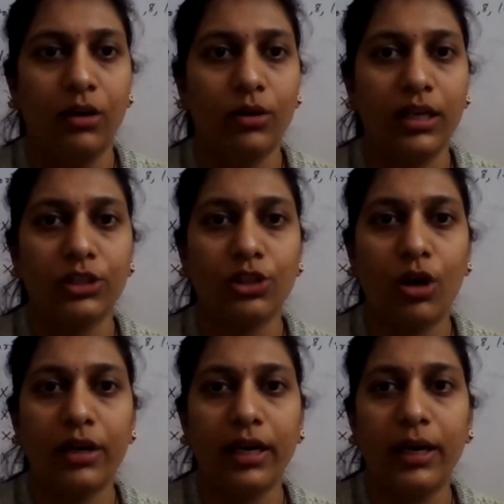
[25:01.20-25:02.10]
Okay,
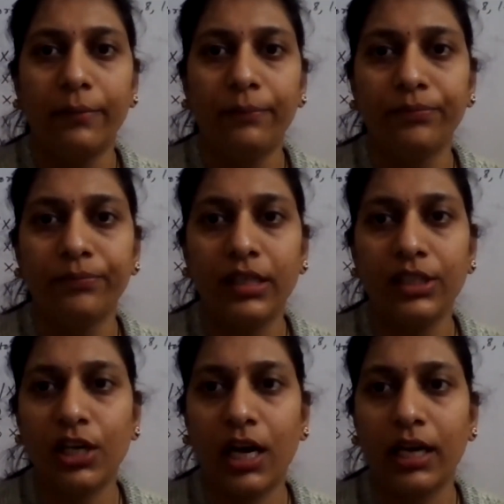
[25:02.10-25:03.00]
Shaurya,
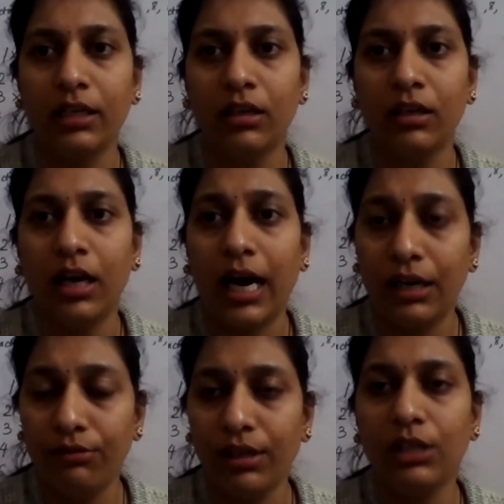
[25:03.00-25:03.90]
Ishan,
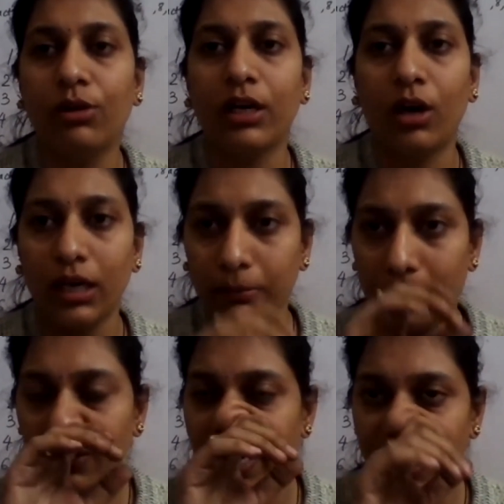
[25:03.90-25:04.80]
Anvi, you are not
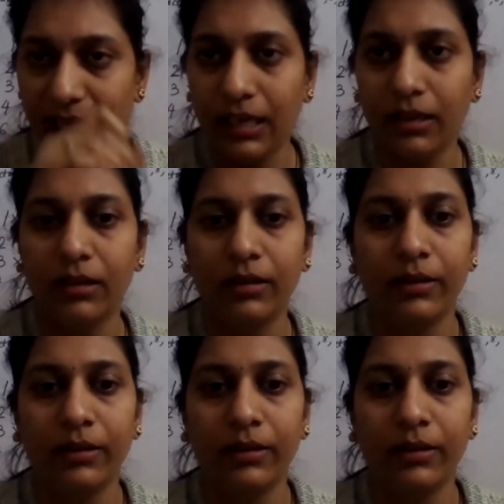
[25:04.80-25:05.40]
able to get it?